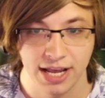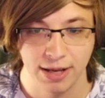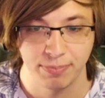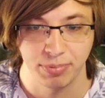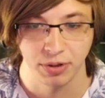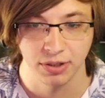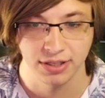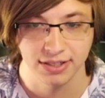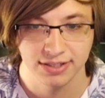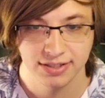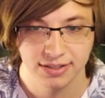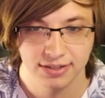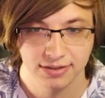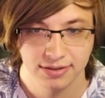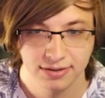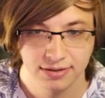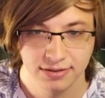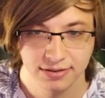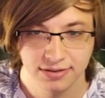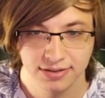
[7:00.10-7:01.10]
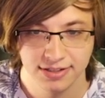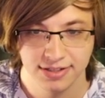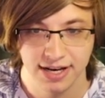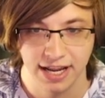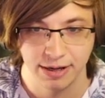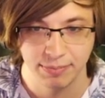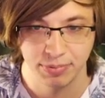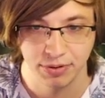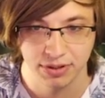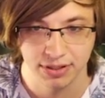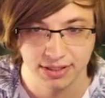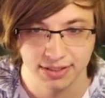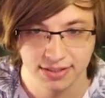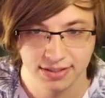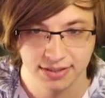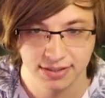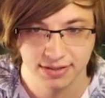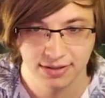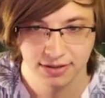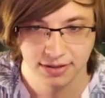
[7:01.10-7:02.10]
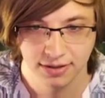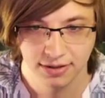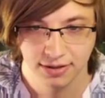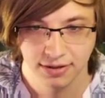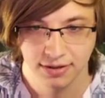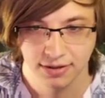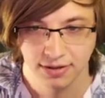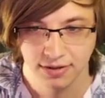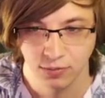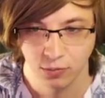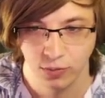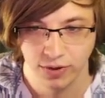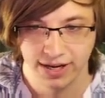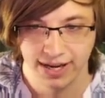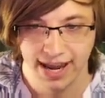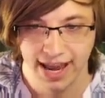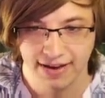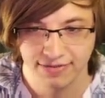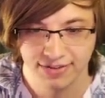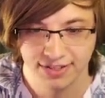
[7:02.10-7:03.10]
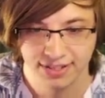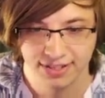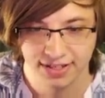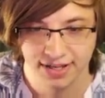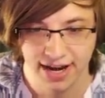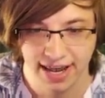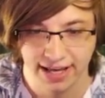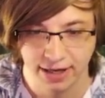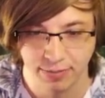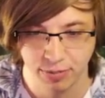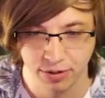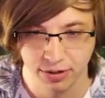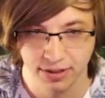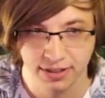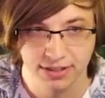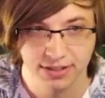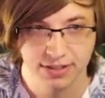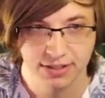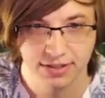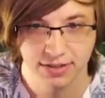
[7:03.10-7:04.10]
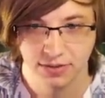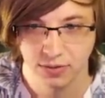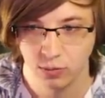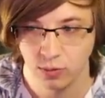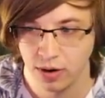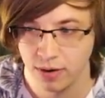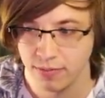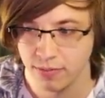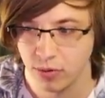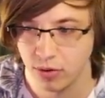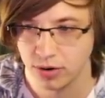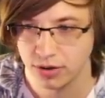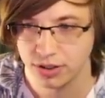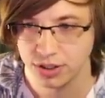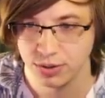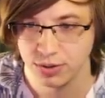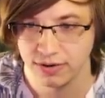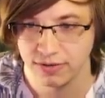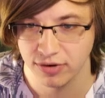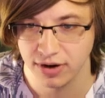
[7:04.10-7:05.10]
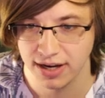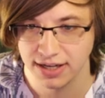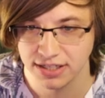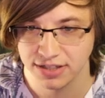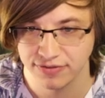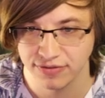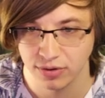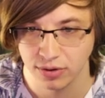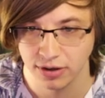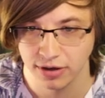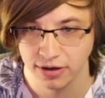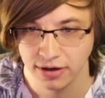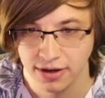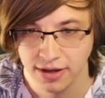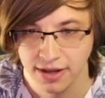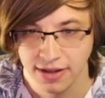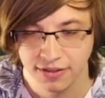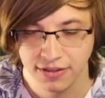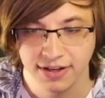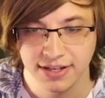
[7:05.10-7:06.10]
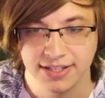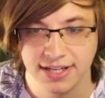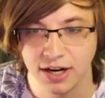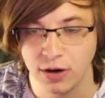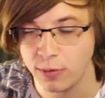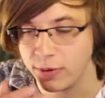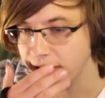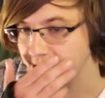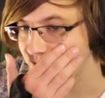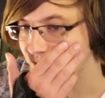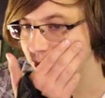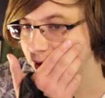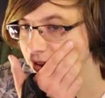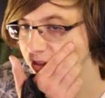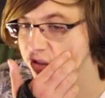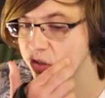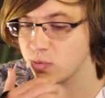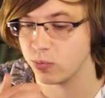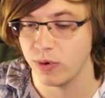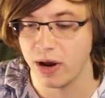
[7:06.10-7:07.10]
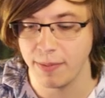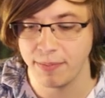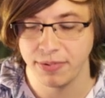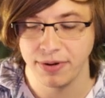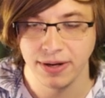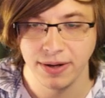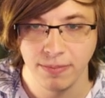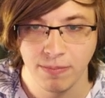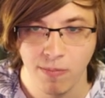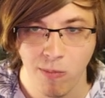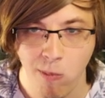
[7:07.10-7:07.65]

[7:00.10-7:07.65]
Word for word: bullets. Snake bullets. We have snake bullets. What more could you ever ask for? Thing is, I don't want to get rid of this weapon.